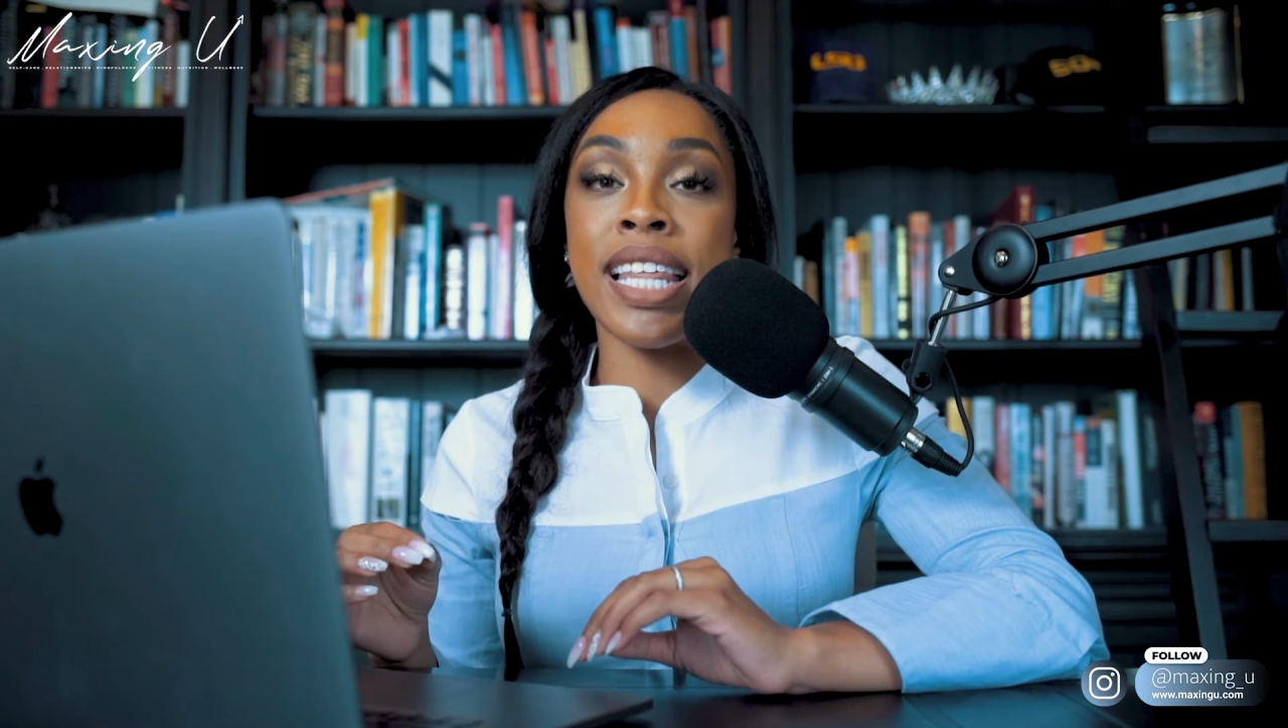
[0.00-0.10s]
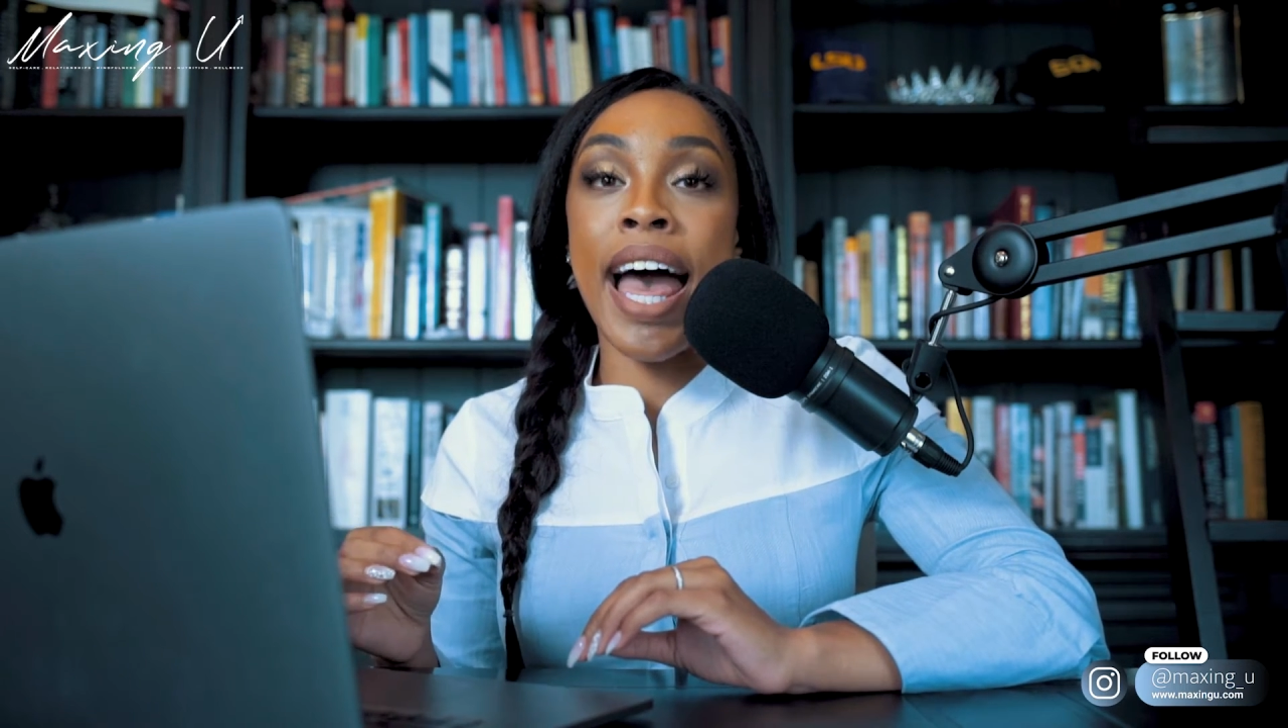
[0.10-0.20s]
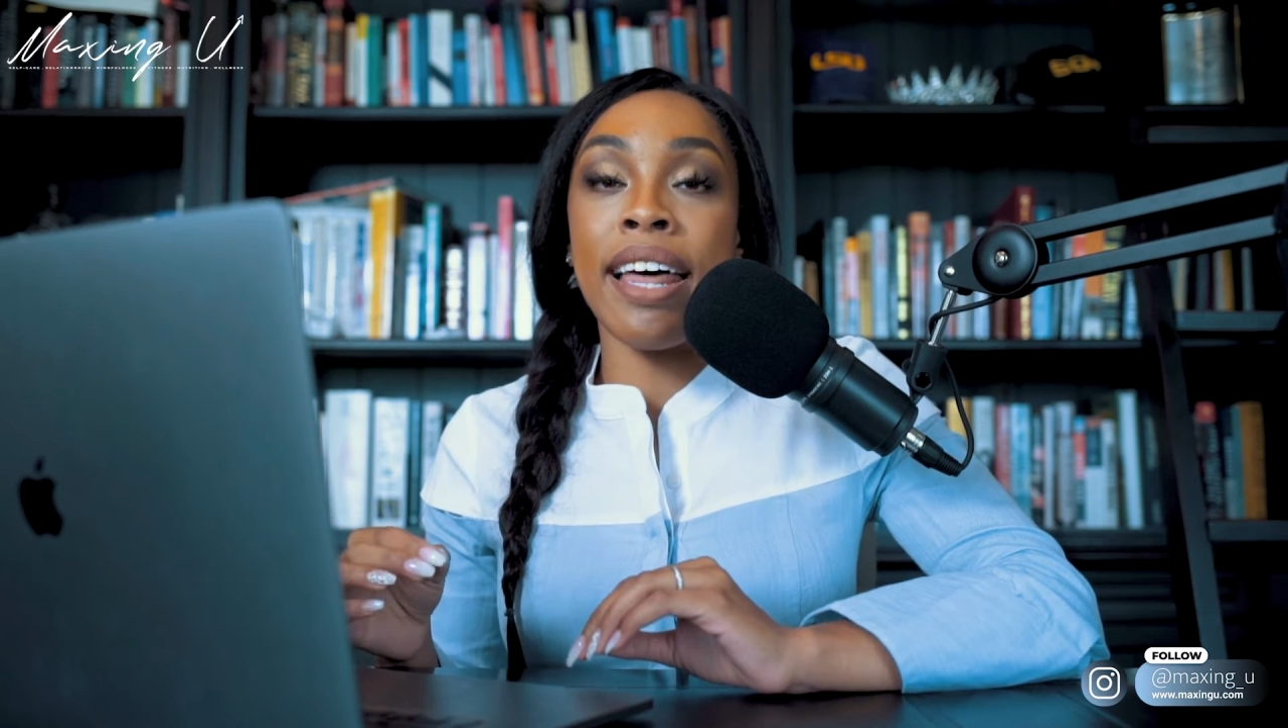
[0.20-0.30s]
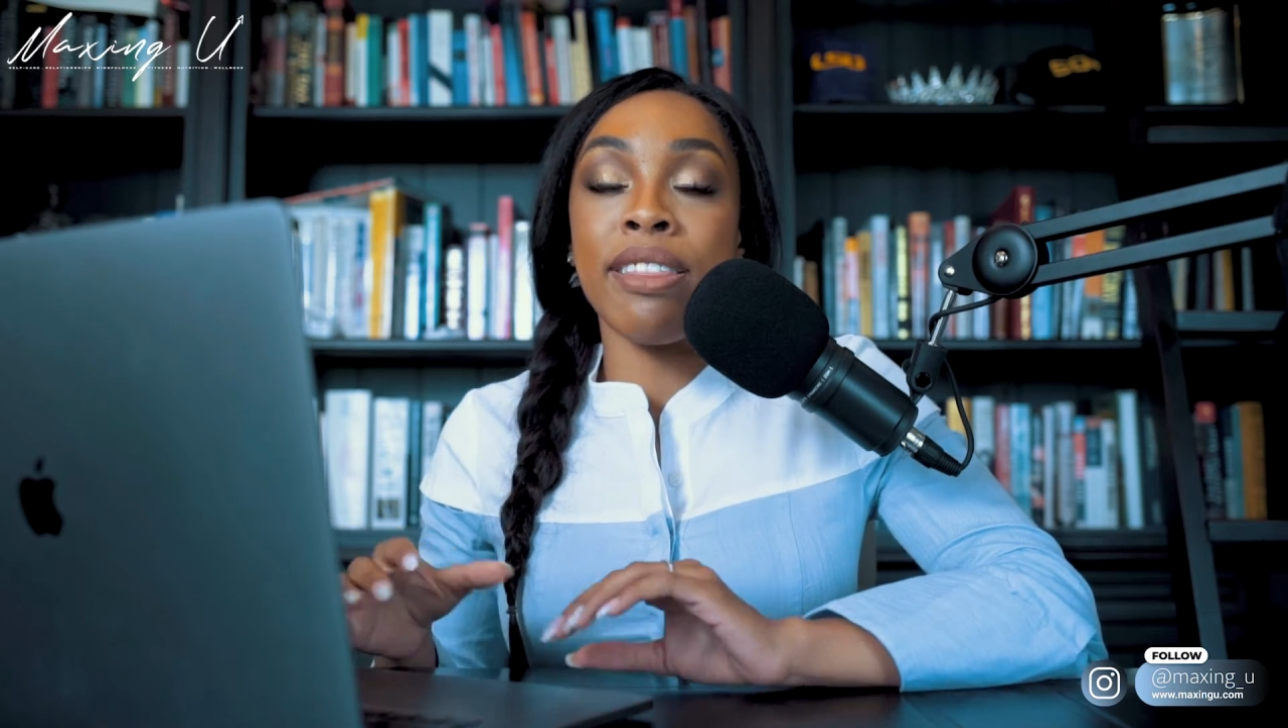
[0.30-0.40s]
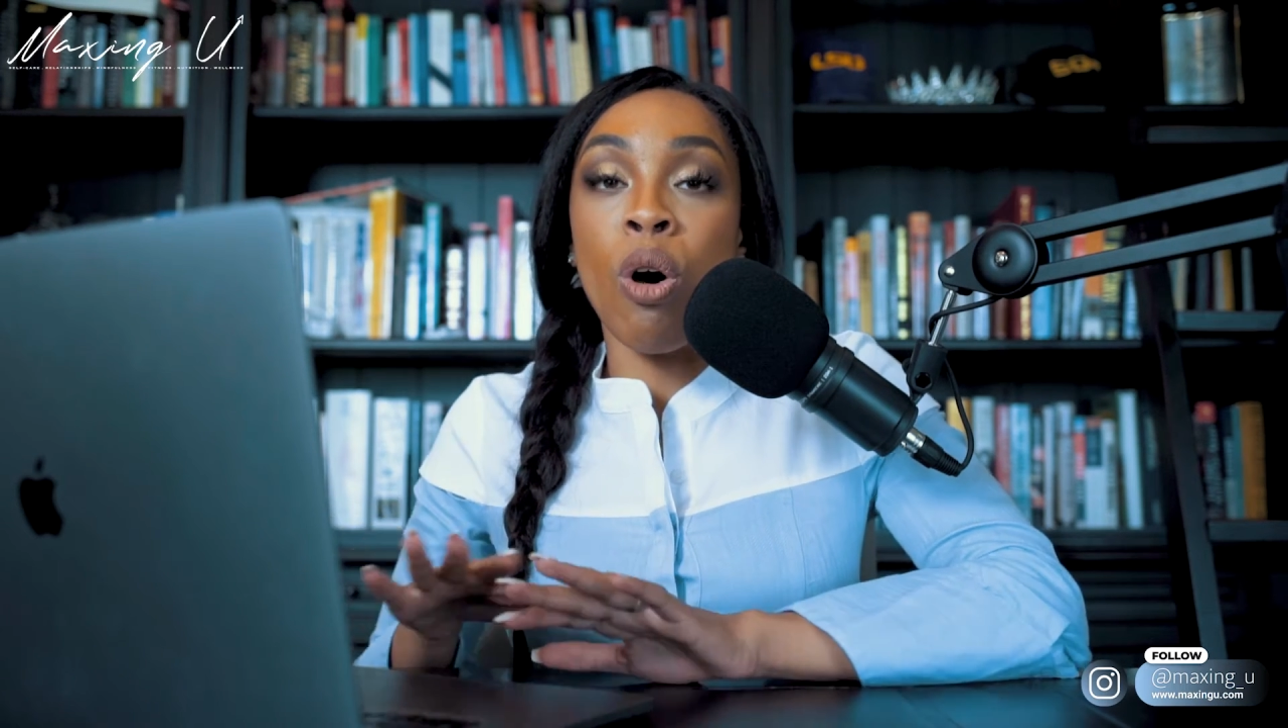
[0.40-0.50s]

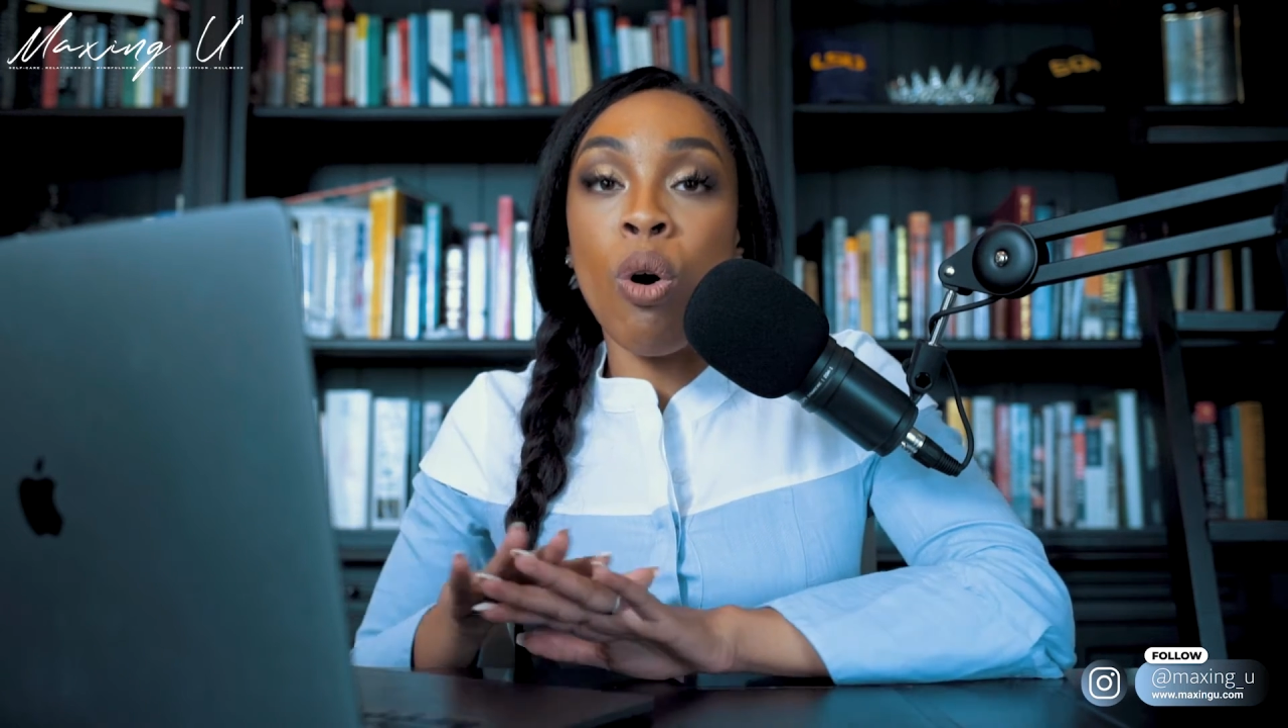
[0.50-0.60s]
that the